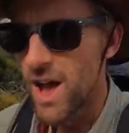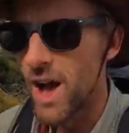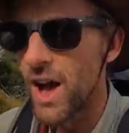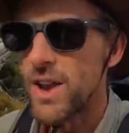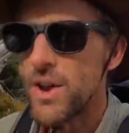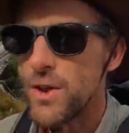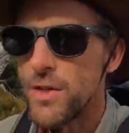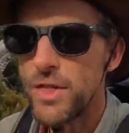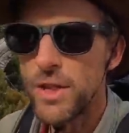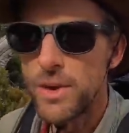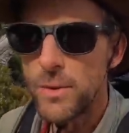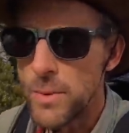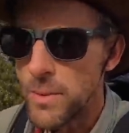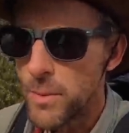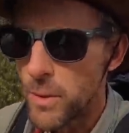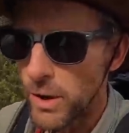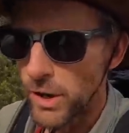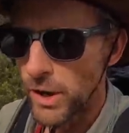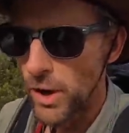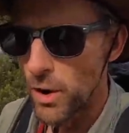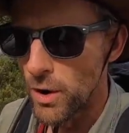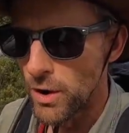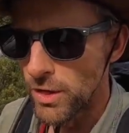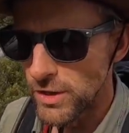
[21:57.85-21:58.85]
I don't think we
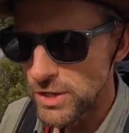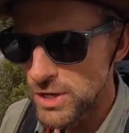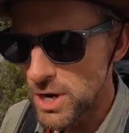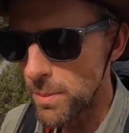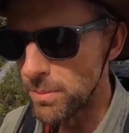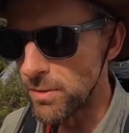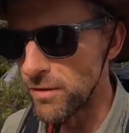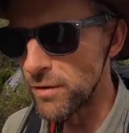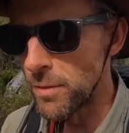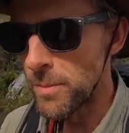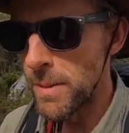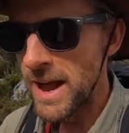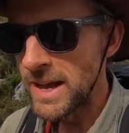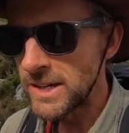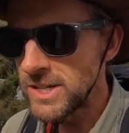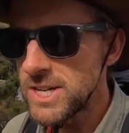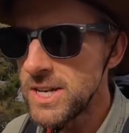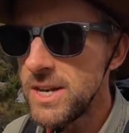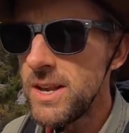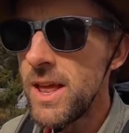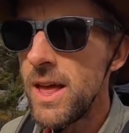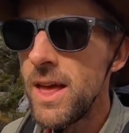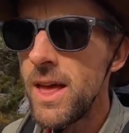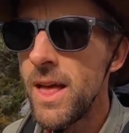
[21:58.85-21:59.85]
want to go to the top of a
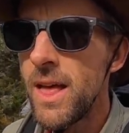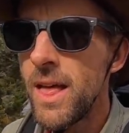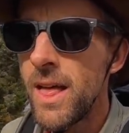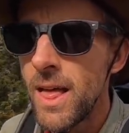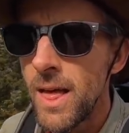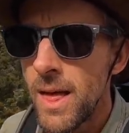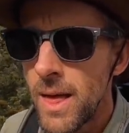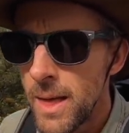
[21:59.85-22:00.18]
mountain.